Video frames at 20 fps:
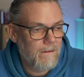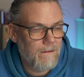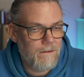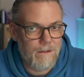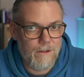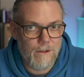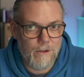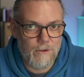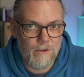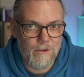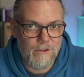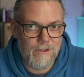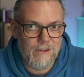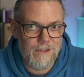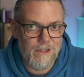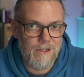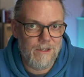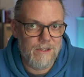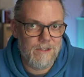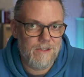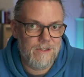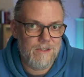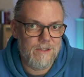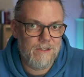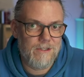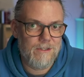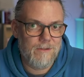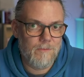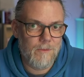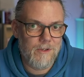The other good thing
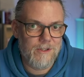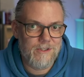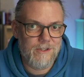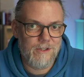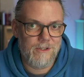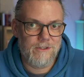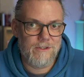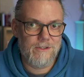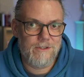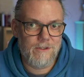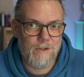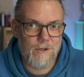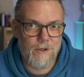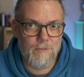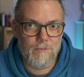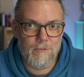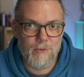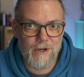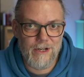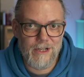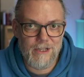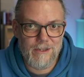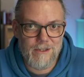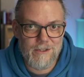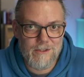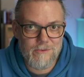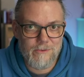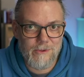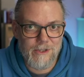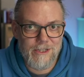is my son's on break
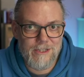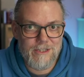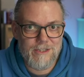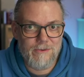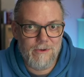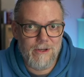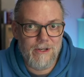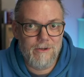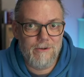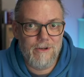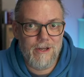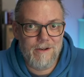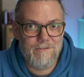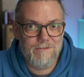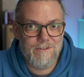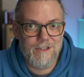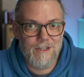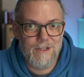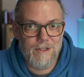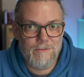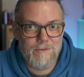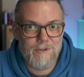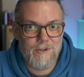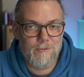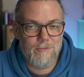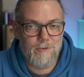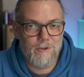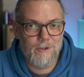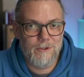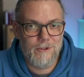this week, so I don't have to get up
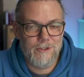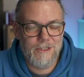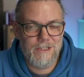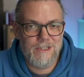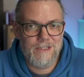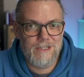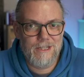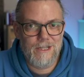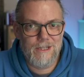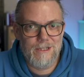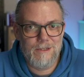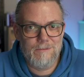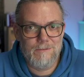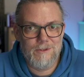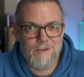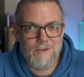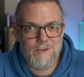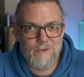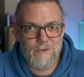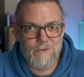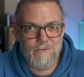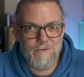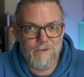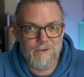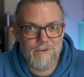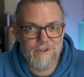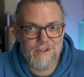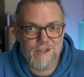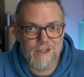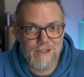super early and take him to school
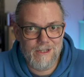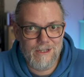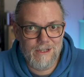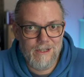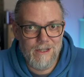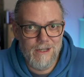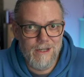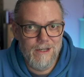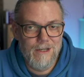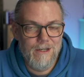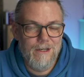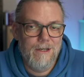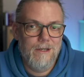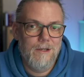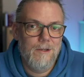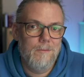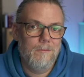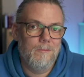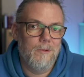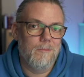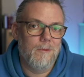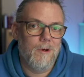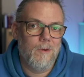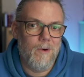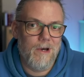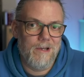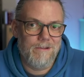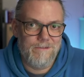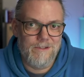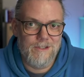first thing. But my
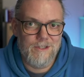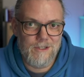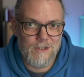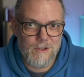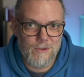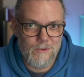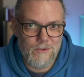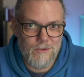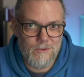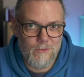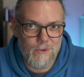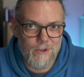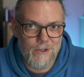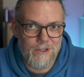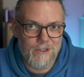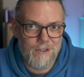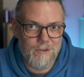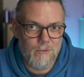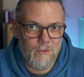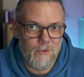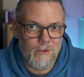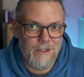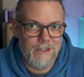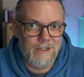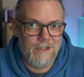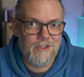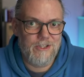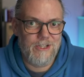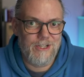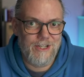wife is going to work in the morning
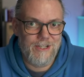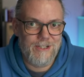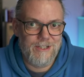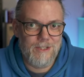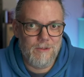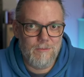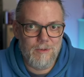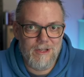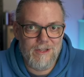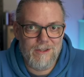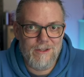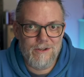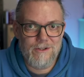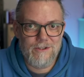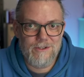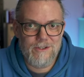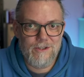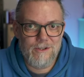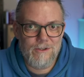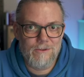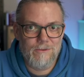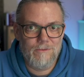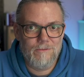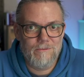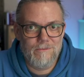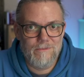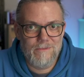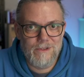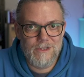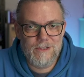and she needs to be there, so
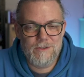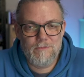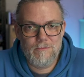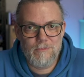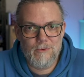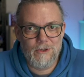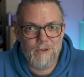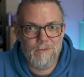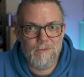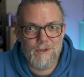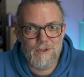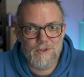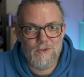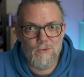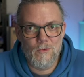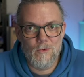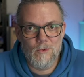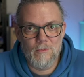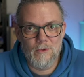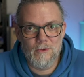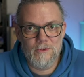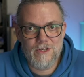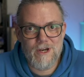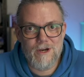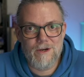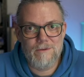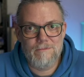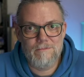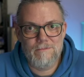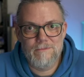it's pretty much normal
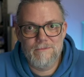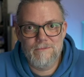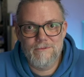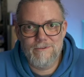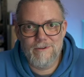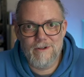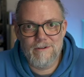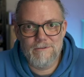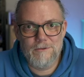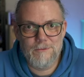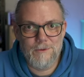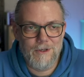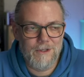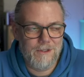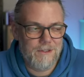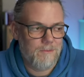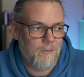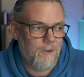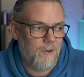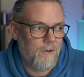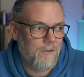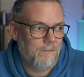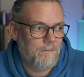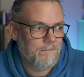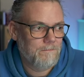time for everybody tomorrow.